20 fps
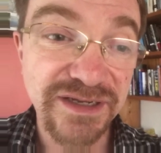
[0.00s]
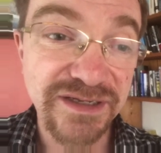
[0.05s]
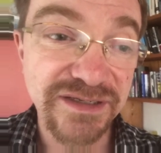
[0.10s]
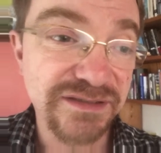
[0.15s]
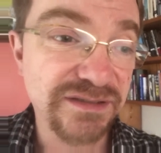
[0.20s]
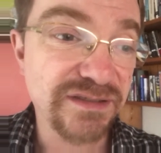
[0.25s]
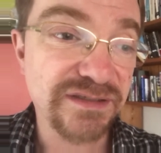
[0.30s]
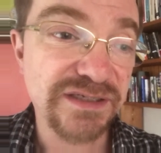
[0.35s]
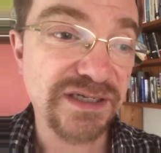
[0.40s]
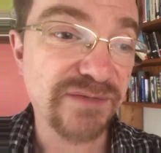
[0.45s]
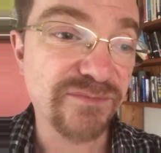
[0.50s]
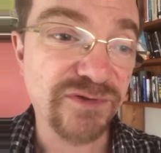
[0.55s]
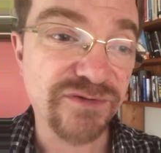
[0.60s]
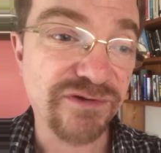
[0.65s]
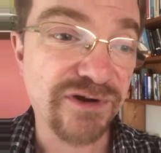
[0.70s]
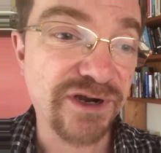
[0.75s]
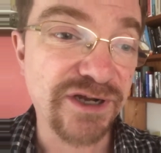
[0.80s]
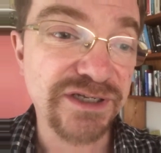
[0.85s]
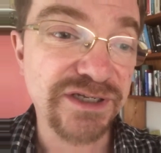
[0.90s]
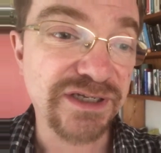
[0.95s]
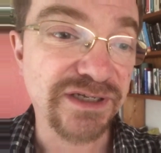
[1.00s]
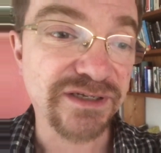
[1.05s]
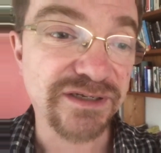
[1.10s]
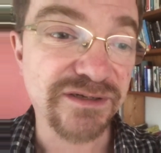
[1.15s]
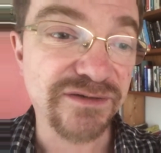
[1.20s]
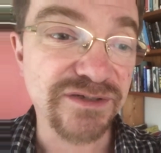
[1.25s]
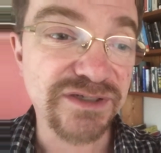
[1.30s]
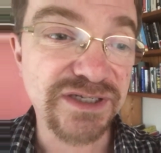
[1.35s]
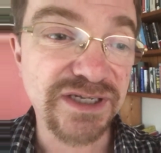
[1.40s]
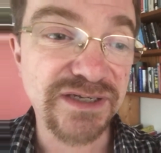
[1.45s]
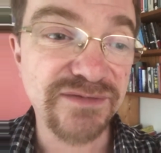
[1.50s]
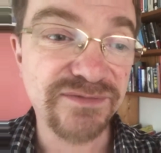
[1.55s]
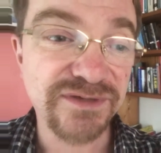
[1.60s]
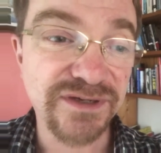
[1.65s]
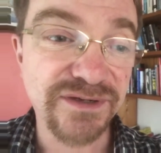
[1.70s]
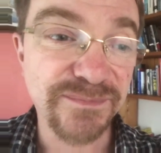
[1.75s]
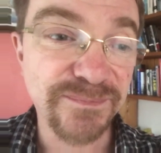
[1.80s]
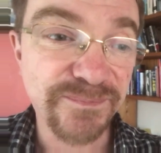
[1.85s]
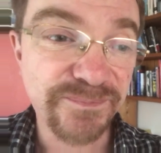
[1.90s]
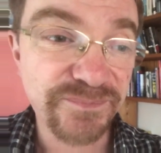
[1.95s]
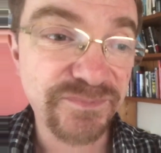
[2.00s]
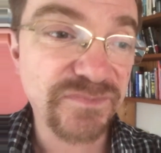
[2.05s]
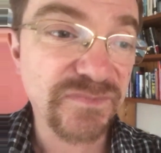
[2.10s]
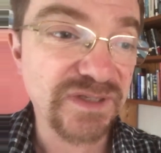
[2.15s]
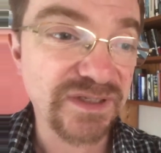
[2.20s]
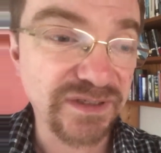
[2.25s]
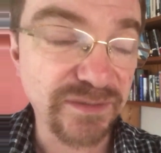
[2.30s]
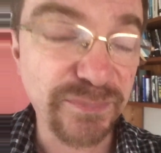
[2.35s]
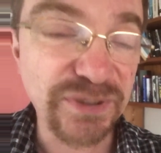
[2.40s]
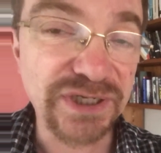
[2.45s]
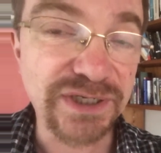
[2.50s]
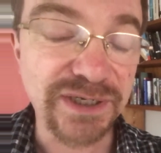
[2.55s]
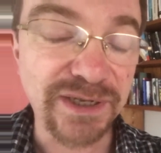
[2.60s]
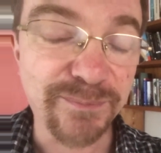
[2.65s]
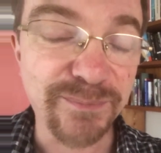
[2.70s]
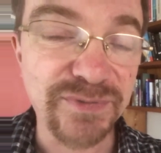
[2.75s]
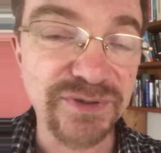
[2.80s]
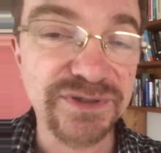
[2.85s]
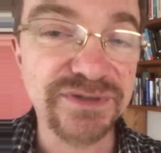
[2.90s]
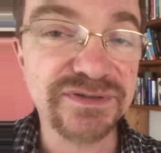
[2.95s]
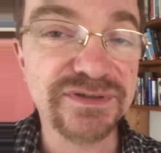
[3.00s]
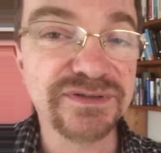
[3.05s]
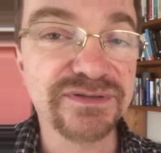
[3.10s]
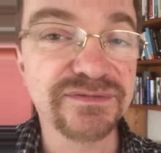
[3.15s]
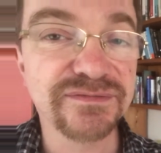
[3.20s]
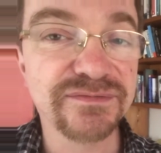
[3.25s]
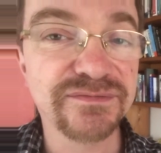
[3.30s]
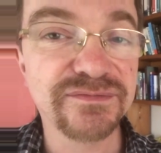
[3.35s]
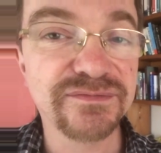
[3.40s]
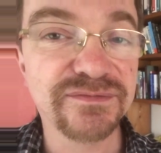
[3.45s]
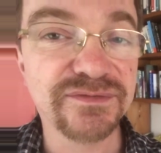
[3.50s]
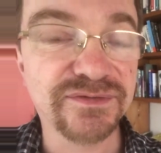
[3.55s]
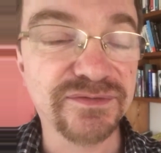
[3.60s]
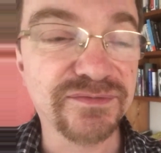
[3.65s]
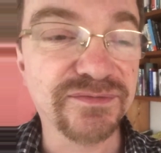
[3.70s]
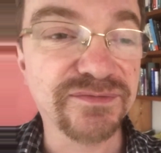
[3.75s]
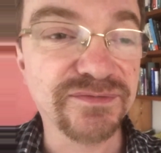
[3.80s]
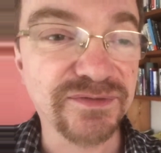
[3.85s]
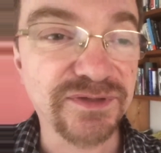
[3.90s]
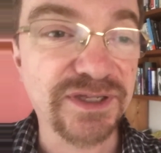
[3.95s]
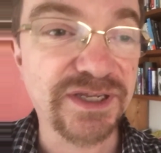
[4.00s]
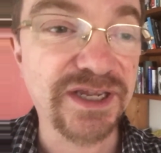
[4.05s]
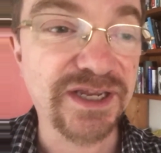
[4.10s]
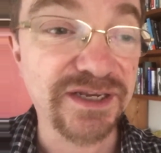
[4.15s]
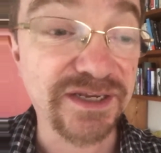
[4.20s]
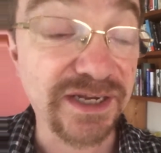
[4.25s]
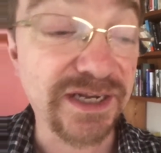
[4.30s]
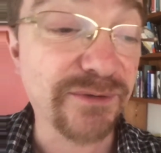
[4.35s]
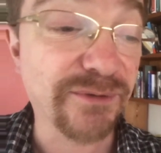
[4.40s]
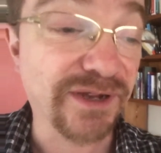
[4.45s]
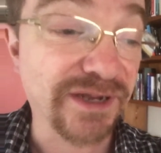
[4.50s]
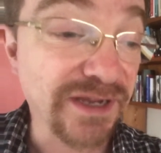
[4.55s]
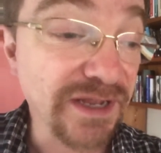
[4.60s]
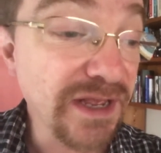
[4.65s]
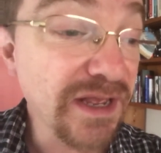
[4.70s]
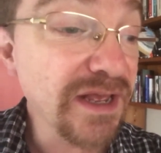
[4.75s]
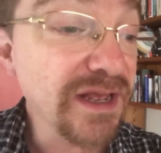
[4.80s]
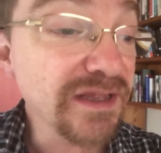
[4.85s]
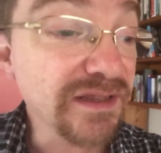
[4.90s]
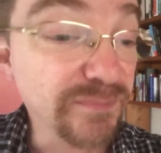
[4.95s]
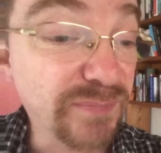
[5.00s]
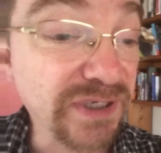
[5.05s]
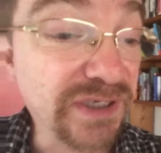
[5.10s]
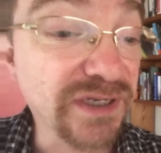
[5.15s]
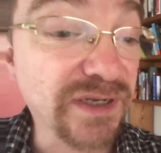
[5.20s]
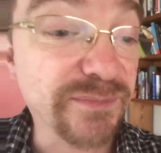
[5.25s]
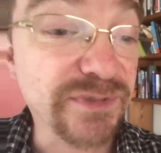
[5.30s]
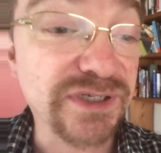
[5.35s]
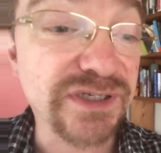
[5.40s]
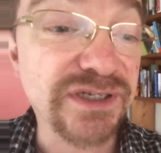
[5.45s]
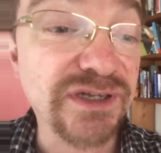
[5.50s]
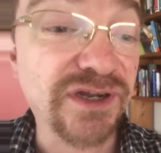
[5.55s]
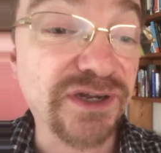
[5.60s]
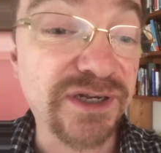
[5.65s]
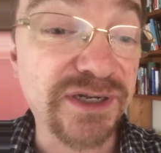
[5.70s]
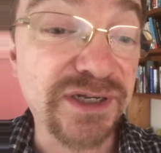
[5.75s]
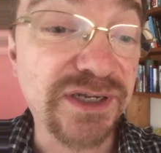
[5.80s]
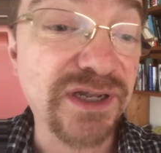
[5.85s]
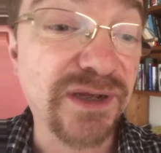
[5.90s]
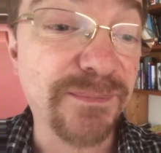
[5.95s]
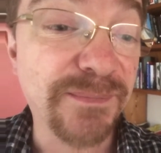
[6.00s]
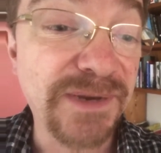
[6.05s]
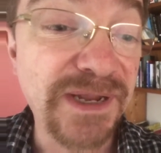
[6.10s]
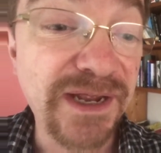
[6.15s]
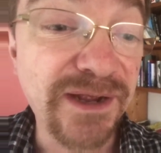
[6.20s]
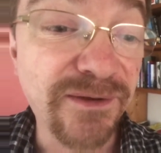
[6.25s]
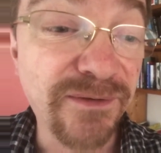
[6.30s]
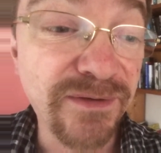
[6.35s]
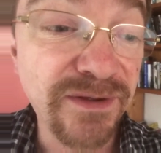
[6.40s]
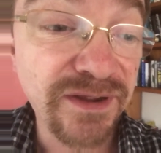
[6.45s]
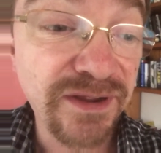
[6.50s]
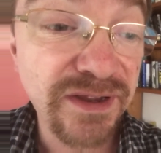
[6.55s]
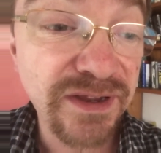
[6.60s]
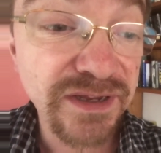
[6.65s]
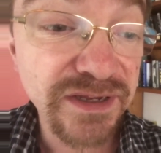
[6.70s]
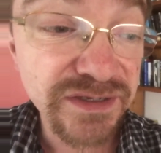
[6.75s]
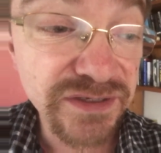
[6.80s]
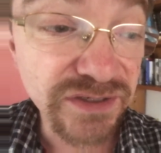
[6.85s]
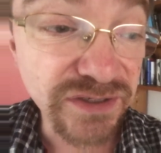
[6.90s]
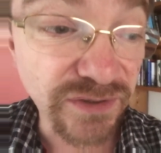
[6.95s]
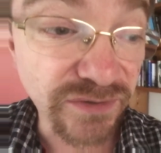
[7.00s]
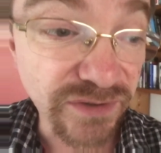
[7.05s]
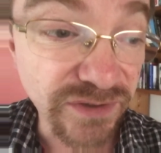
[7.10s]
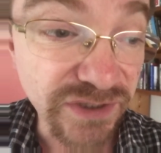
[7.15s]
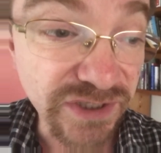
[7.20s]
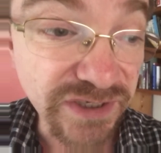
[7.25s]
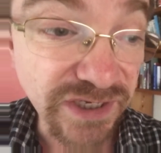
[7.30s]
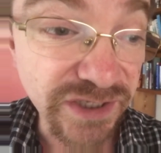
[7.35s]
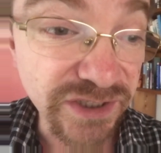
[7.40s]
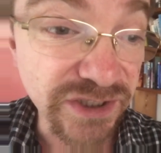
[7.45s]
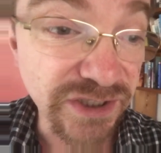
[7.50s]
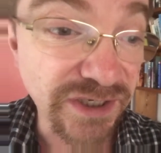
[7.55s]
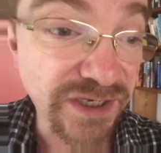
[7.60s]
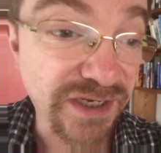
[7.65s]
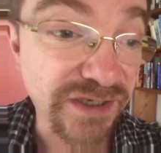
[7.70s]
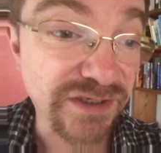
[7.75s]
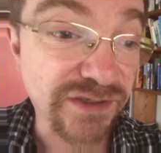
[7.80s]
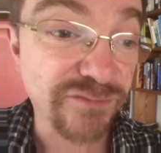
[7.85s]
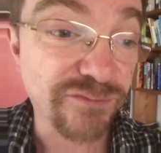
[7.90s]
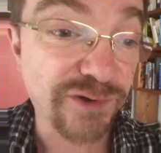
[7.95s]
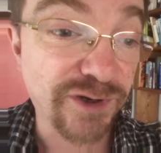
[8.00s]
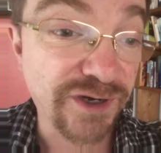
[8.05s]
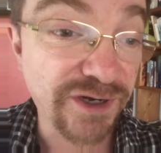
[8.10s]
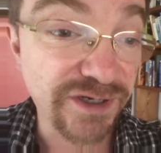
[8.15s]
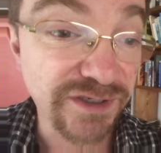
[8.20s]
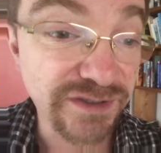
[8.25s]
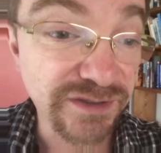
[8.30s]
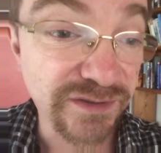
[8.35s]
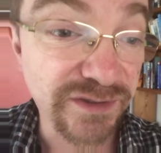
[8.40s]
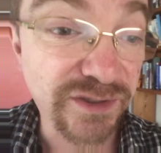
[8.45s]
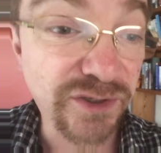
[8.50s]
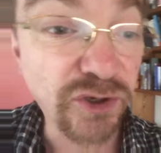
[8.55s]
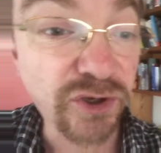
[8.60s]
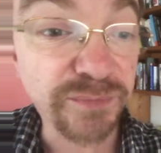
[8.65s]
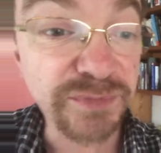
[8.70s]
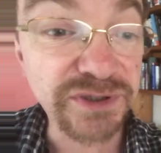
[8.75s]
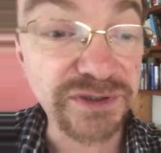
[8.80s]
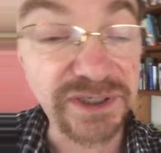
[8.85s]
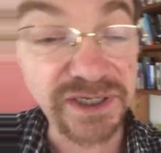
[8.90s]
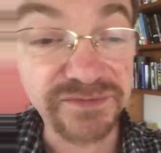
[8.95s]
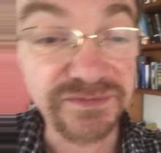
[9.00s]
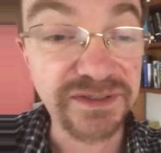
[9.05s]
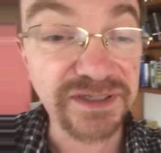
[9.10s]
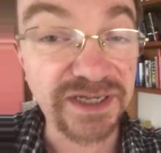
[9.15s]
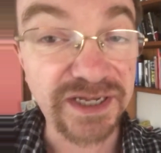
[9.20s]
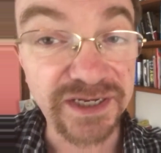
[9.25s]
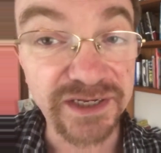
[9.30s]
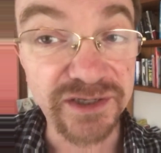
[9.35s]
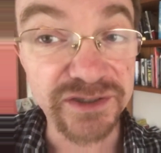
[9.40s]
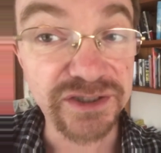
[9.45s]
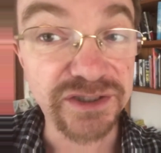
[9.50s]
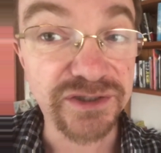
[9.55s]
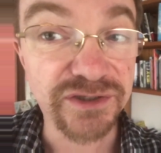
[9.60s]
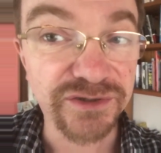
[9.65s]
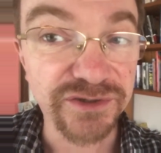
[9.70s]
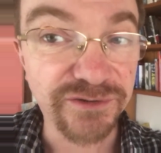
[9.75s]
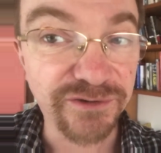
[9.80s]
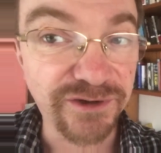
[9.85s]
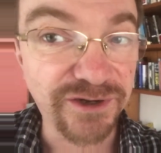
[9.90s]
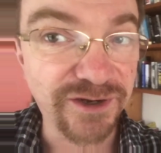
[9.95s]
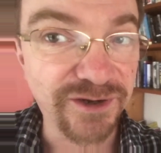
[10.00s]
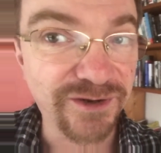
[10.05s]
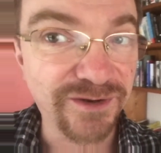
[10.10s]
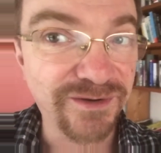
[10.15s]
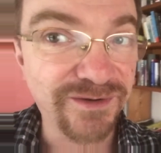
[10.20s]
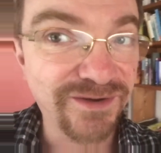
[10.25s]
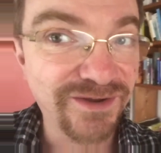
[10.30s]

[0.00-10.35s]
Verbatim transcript: It's the same with writing, you know, save your, your big numbers uh, for the end. Anyway, the big numbers are starting to come now. So the tension has to rise. So the cops are after Hannah. She's on the run.